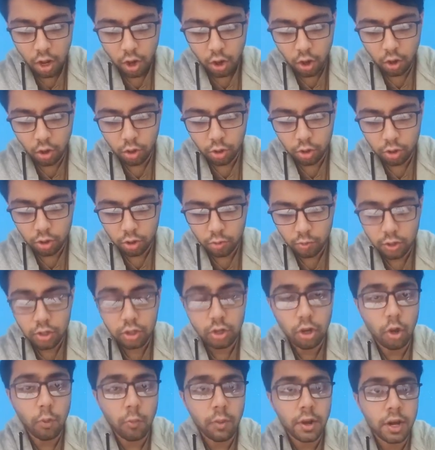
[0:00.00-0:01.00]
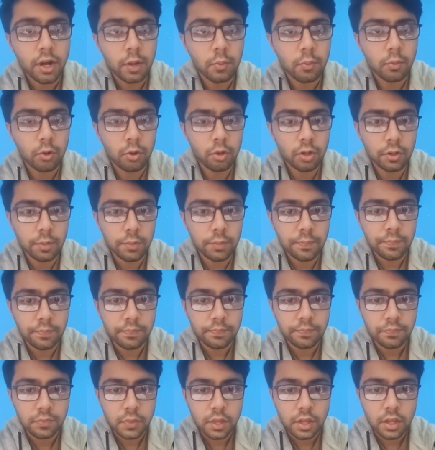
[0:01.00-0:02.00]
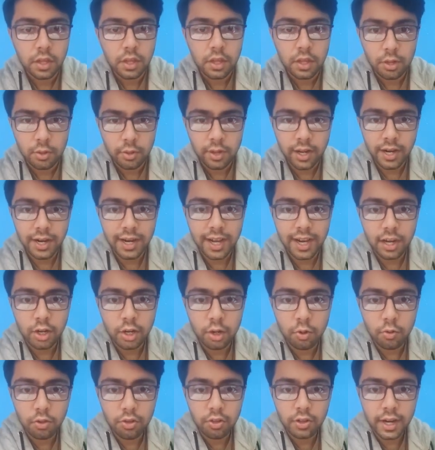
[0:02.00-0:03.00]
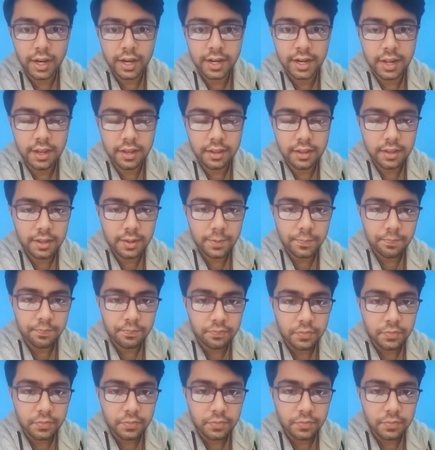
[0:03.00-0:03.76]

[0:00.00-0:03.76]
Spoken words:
autosomal dominant mode? So dacro was the right answer.